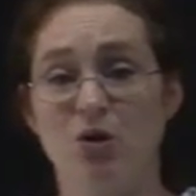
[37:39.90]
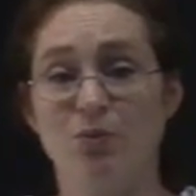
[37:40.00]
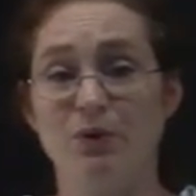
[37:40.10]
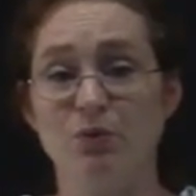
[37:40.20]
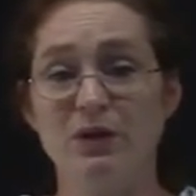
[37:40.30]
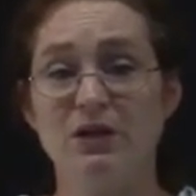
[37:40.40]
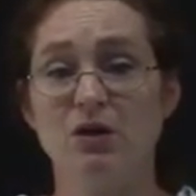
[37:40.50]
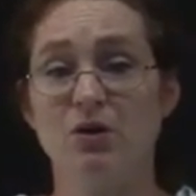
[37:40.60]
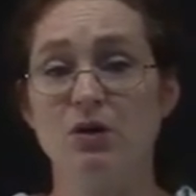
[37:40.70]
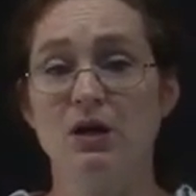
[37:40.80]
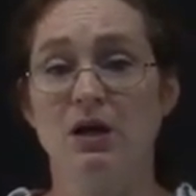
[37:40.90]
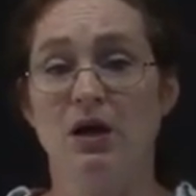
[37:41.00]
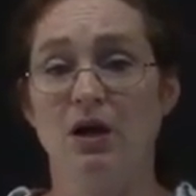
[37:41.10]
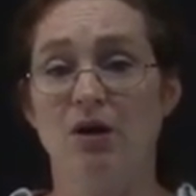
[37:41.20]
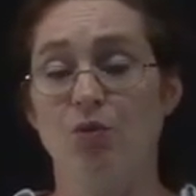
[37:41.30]
open window,
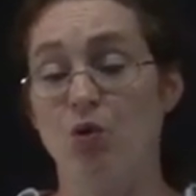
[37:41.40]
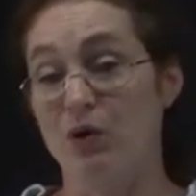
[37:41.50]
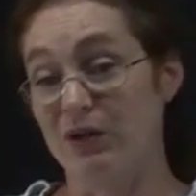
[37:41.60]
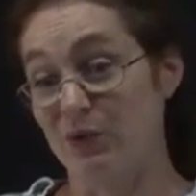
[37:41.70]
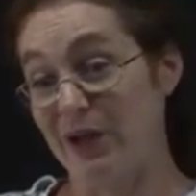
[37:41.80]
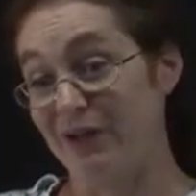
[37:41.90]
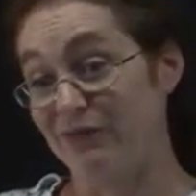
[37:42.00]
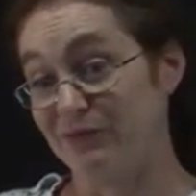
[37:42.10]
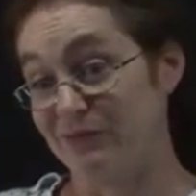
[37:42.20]
um, or you have